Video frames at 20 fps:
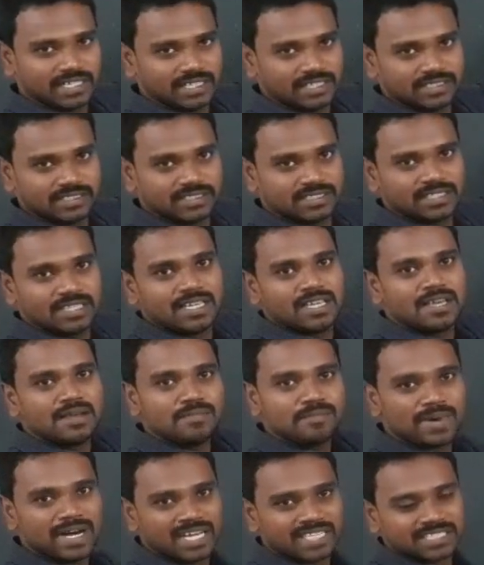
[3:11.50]
tense.
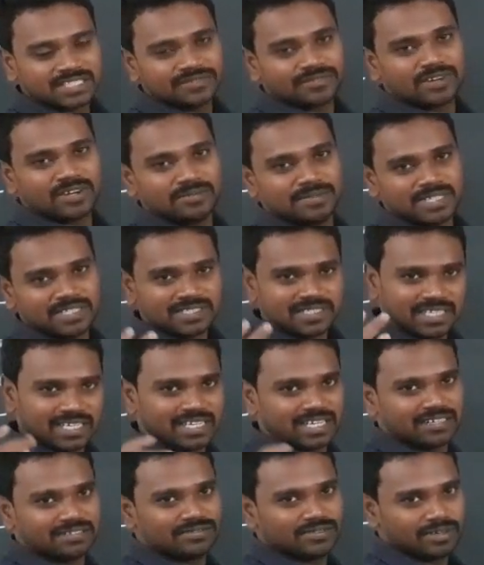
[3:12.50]
Past form is
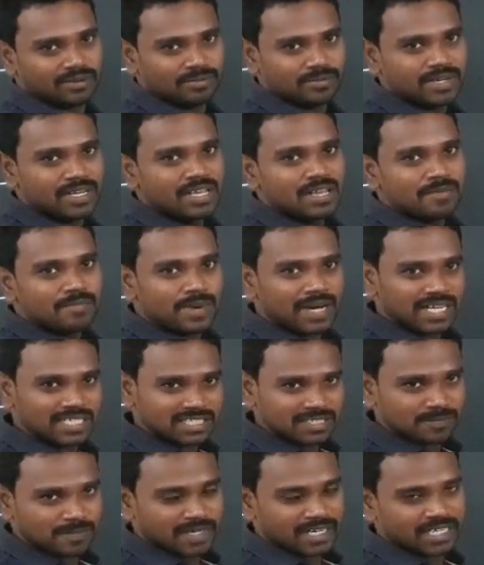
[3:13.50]
second form.
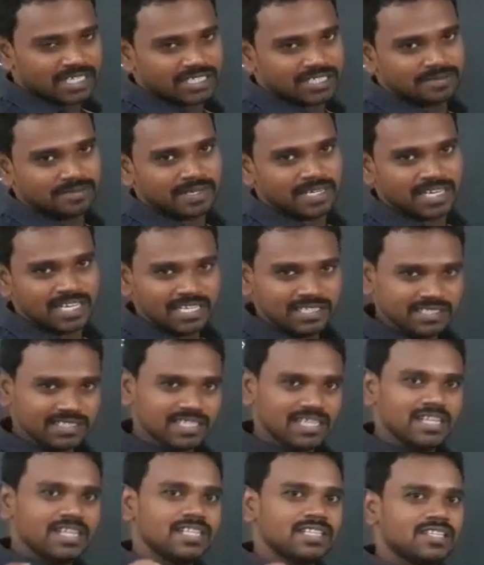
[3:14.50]
Past participle
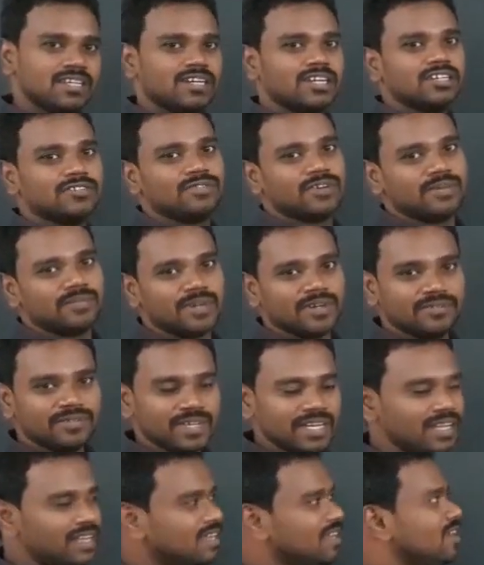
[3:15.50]
is third form of
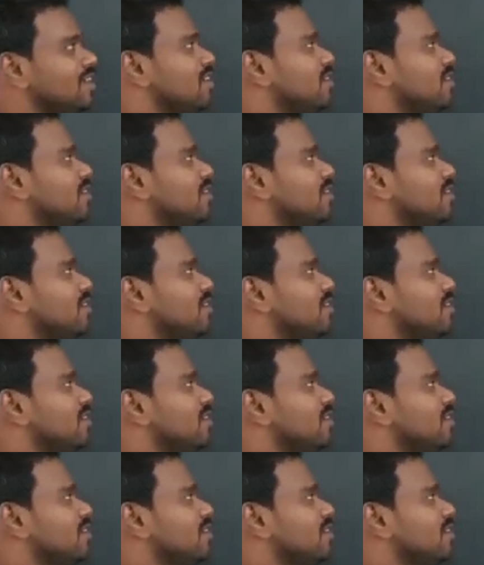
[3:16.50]
a